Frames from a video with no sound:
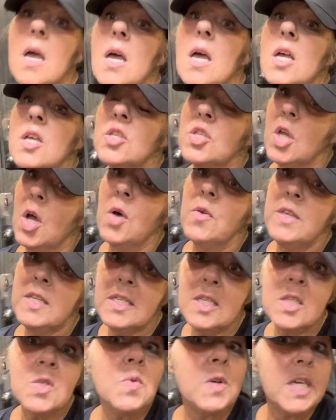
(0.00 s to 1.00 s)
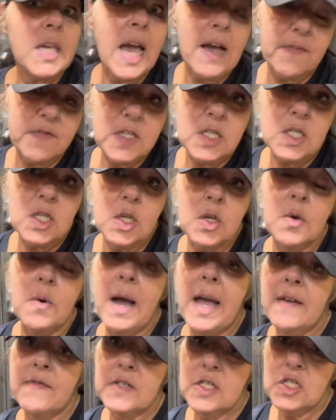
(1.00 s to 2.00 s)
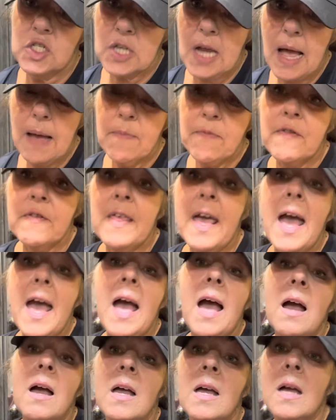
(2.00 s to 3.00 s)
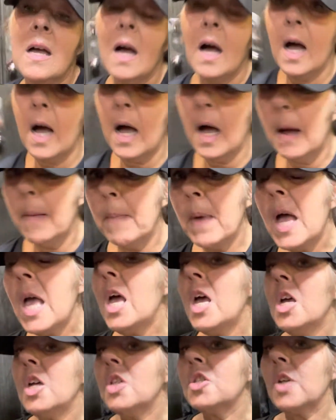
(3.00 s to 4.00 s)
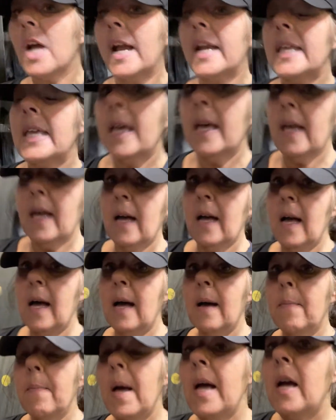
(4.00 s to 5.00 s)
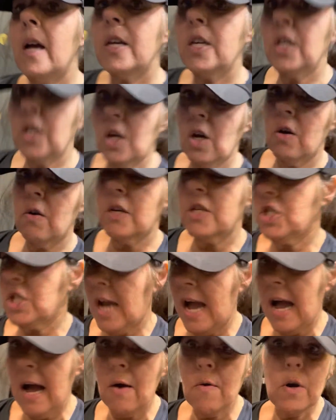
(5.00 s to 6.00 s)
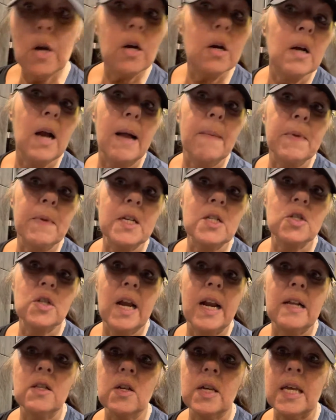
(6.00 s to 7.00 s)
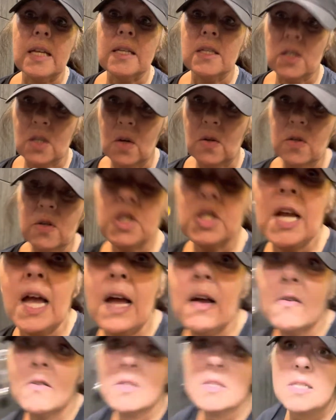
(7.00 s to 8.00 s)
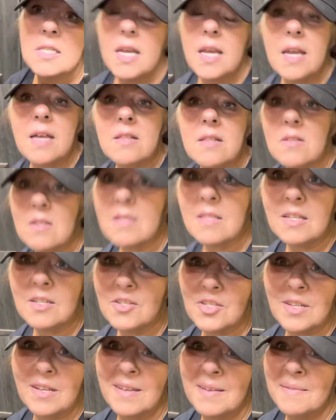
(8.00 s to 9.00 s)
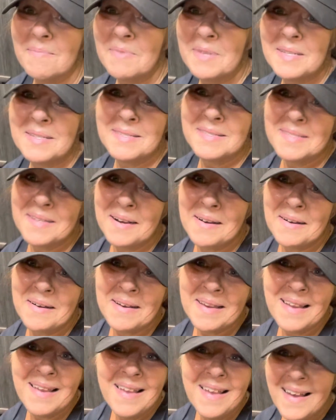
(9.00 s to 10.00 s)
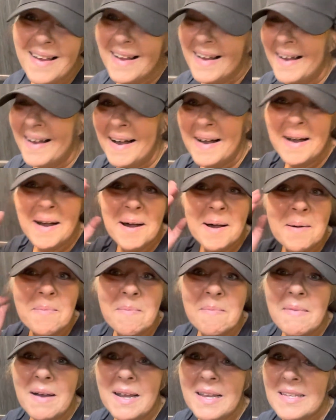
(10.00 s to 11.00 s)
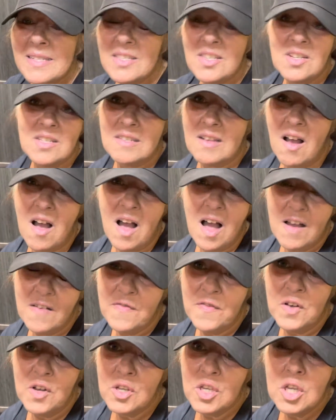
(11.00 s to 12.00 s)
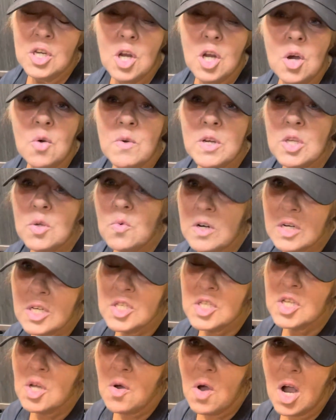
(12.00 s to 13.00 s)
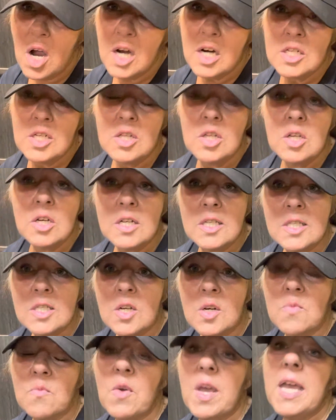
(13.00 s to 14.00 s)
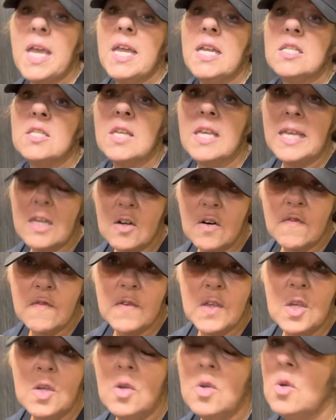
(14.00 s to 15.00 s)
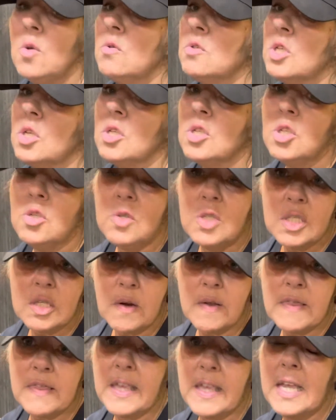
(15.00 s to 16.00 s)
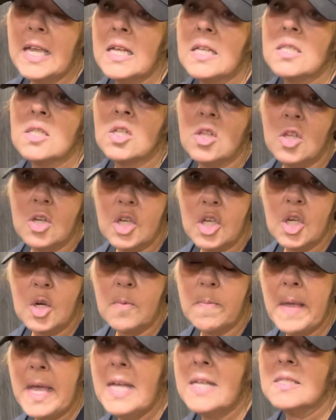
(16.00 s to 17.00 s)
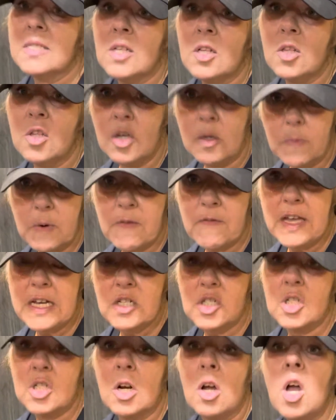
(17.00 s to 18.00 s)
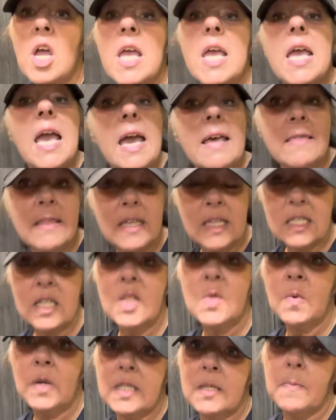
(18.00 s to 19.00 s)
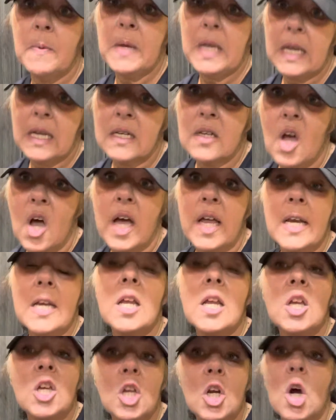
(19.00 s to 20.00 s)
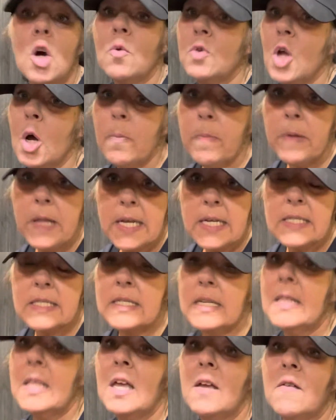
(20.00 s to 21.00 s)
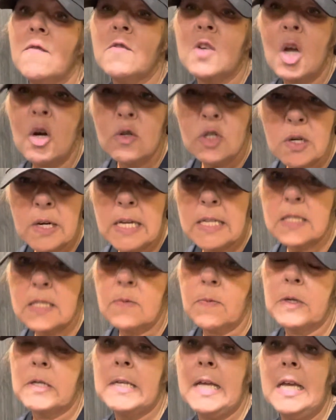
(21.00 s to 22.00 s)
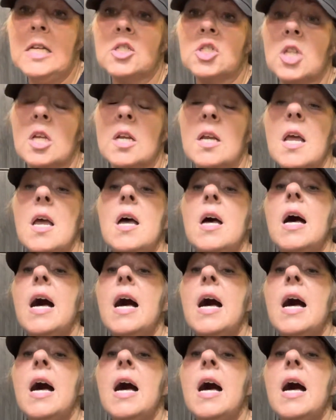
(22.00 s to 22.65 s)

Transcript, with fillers: So this is what you have to do. I have to shop for that. Um, try to get, um, you know, a shower. I'm going to try to look at solar showers today. I look like shit, but sorry. Um, it's just awful. You know, when you work so hard to look a certain way, to interview, to do certain things, to look your best, to look professional, and this is what's being done. You know, no place to live, no transportation.